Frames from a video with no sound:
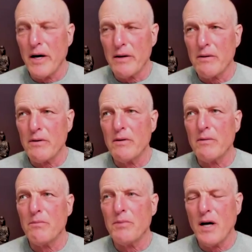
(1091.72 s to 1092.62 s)

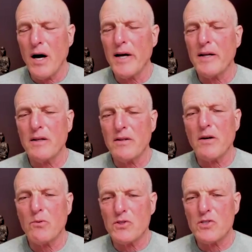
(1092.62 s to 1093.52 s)
But
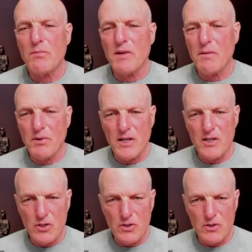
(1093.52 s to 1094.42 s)
behind it, there was some
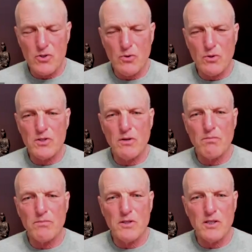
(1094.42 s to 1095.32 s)
impatience
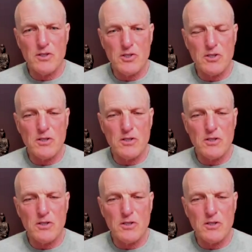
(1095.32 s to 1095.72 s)
or some